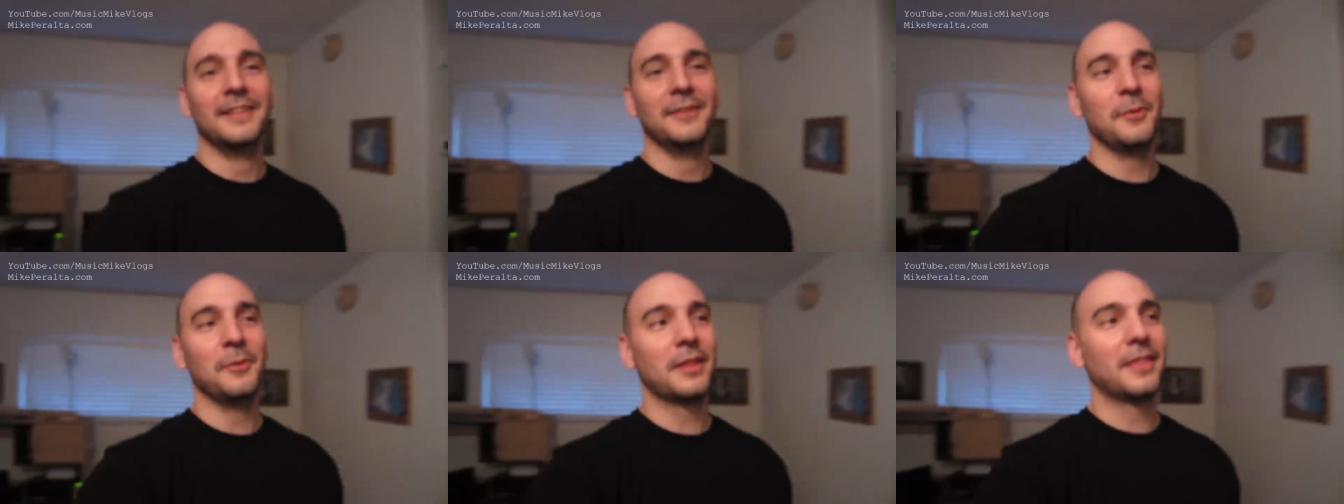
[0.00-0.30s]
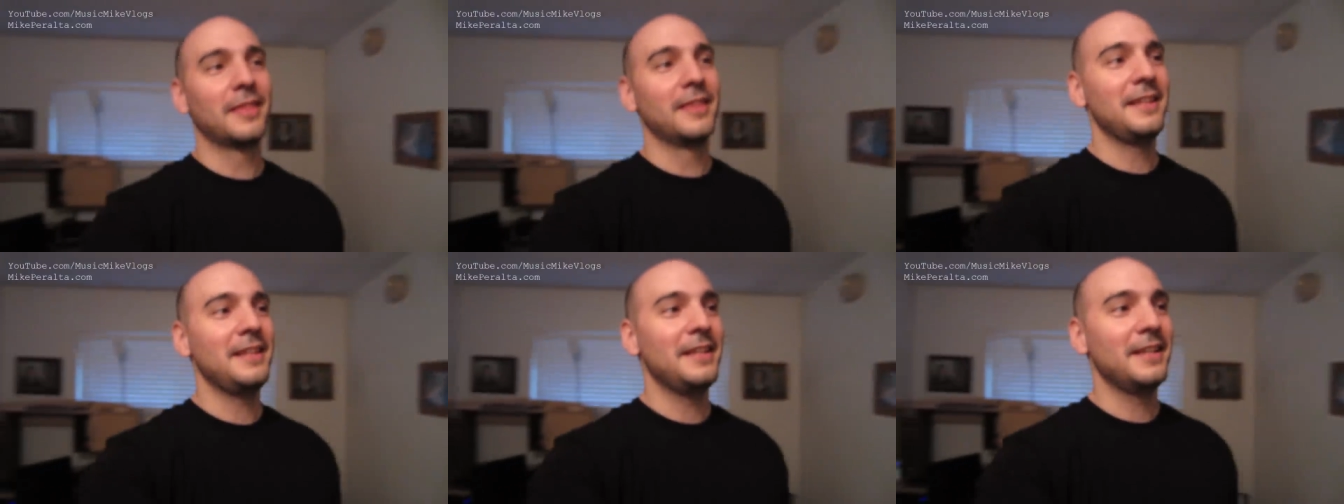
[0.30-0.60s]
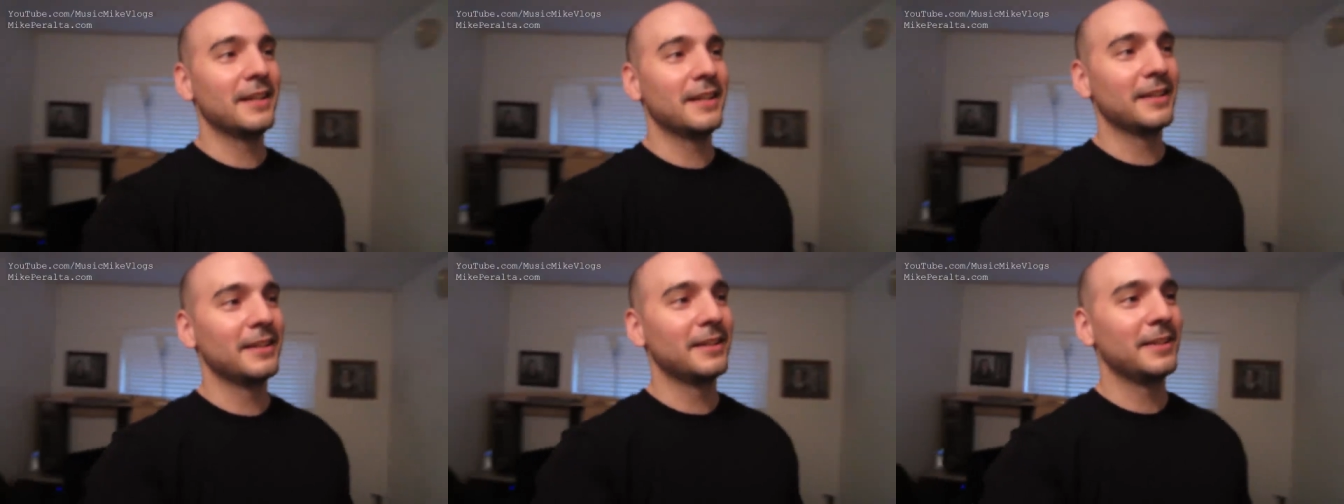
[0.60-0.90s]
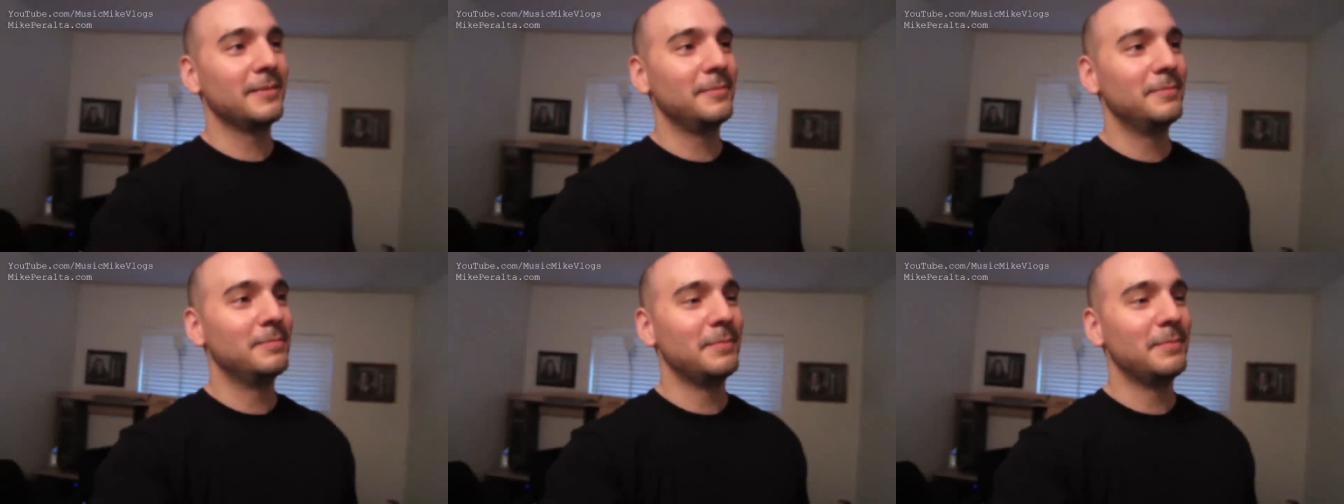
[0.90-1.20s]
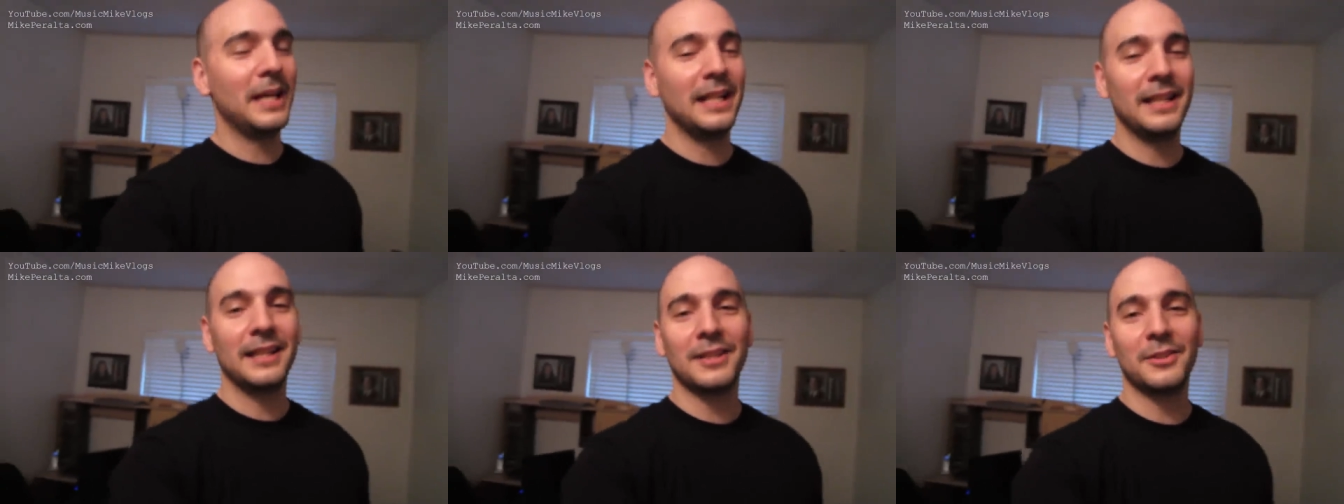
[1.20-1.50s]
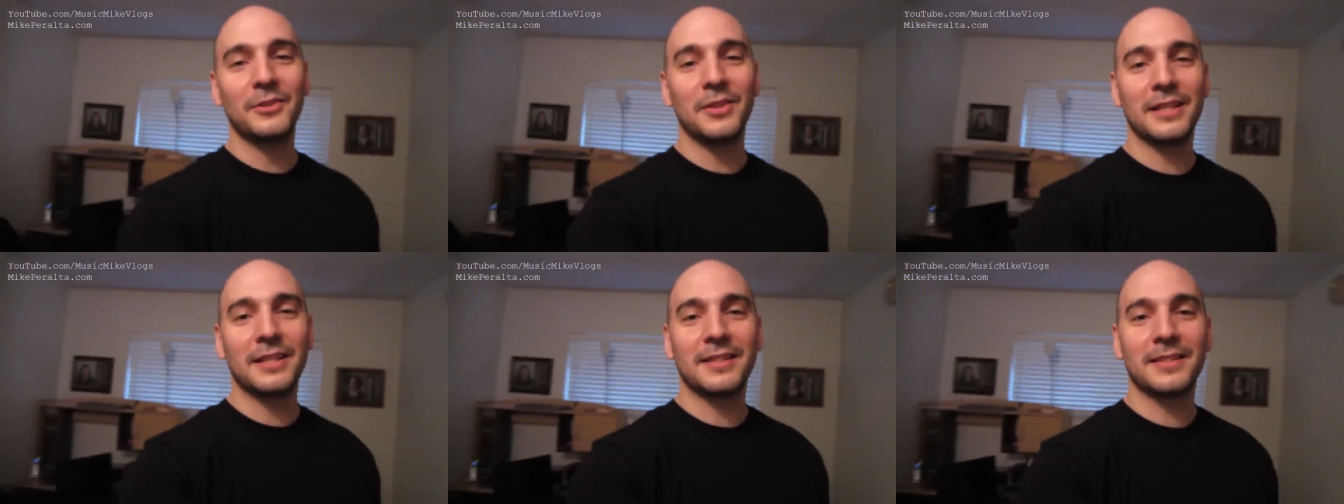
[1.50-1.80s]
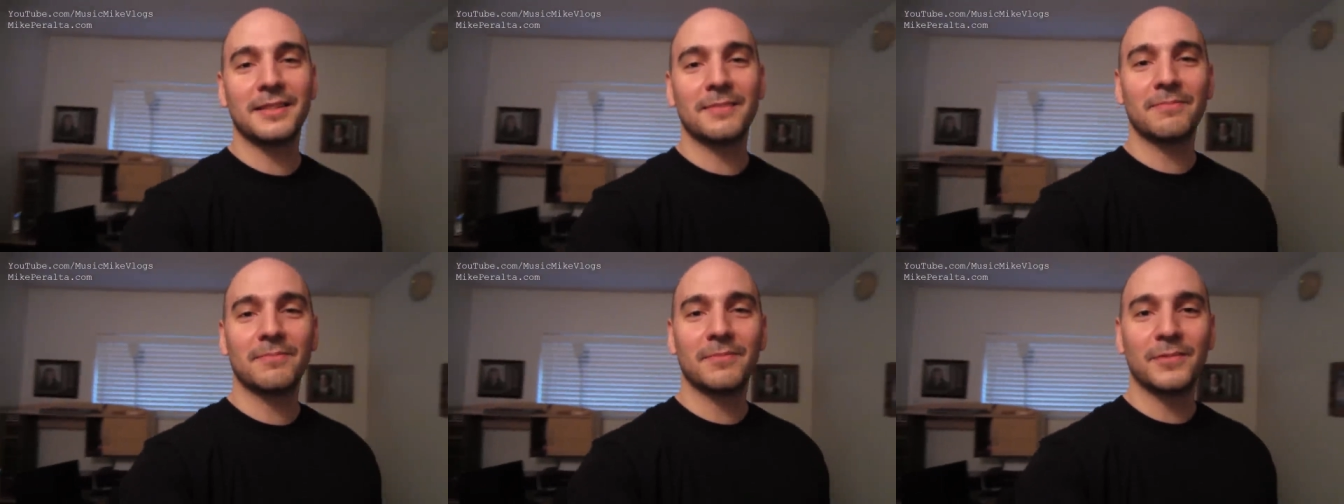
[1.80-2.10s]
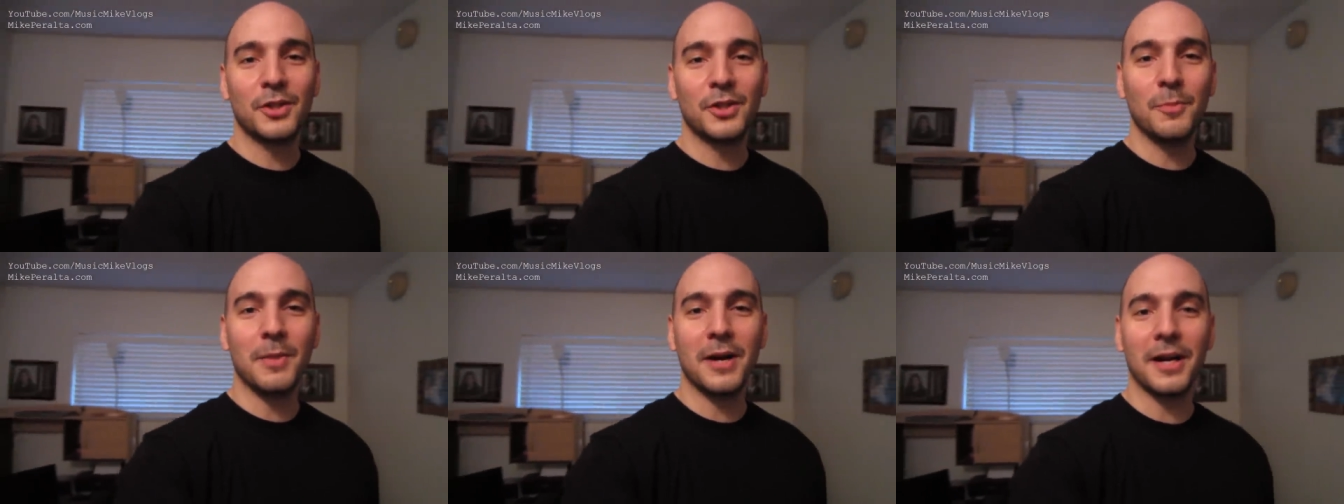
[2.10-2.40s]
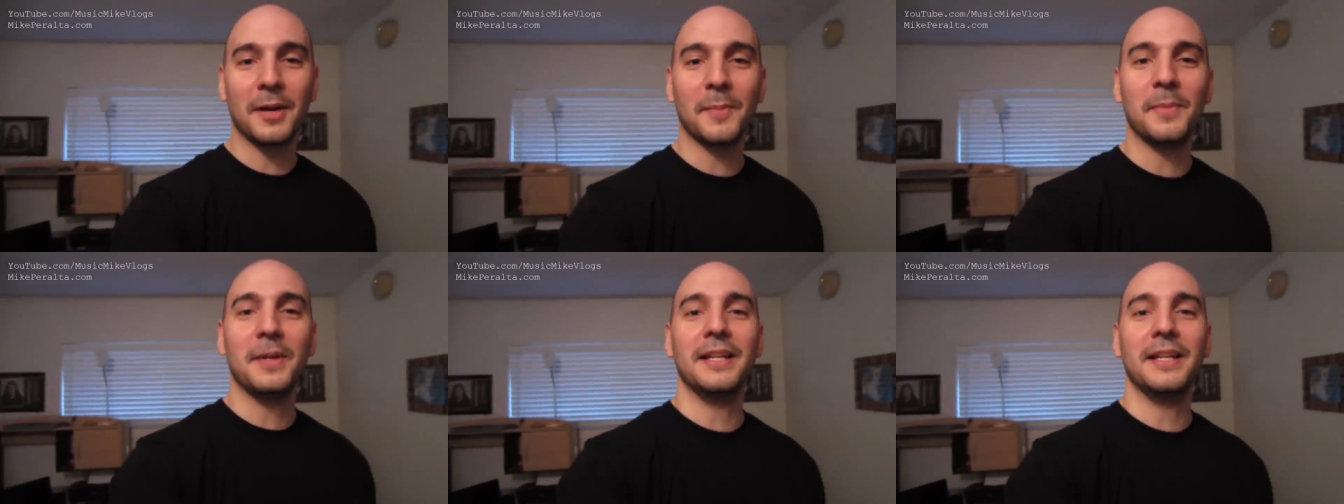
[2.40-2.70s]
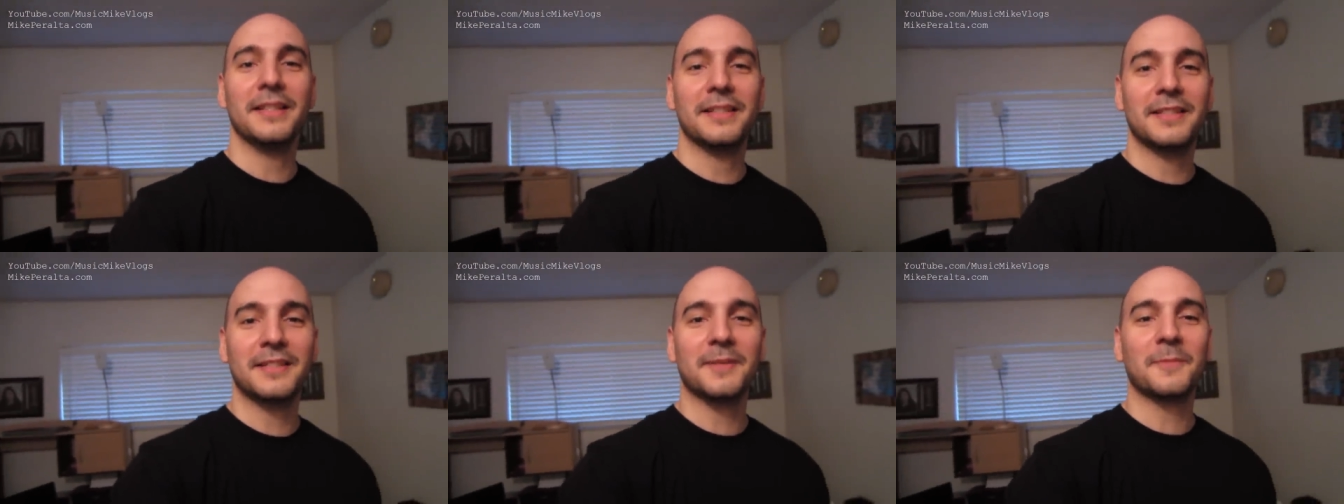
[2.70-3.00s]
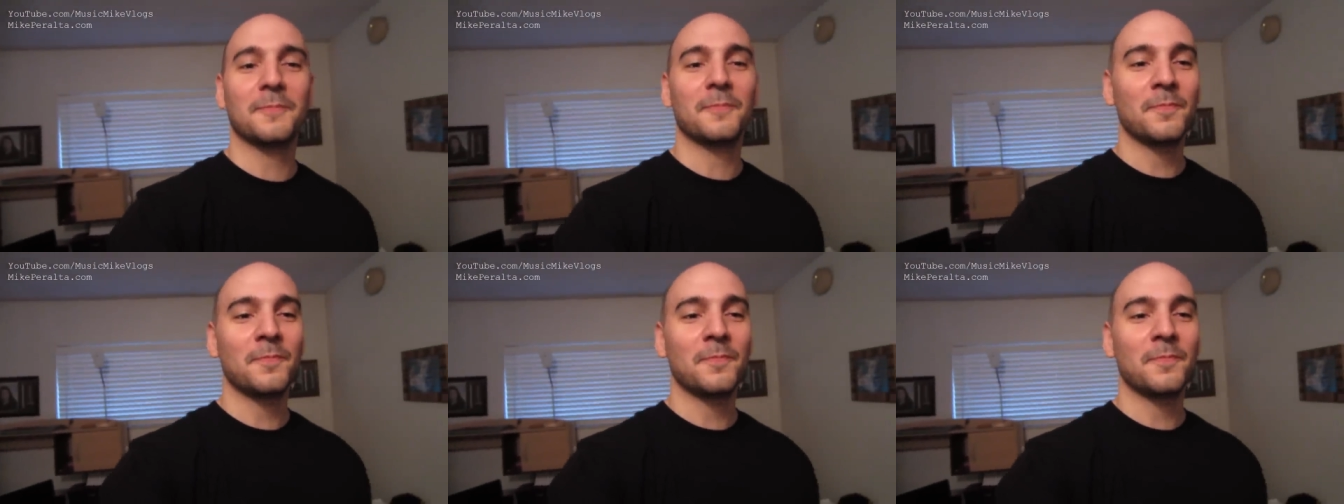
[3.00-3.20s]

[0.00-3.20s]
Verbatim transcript: with the uh, mailing address Chewbacca penis